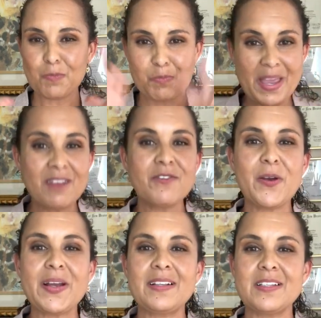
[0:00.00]
Being
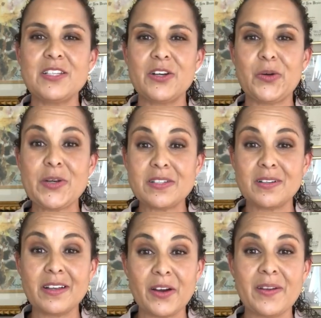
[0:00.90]
very crystal
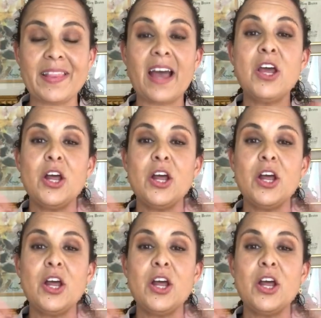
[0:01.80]
clear in that.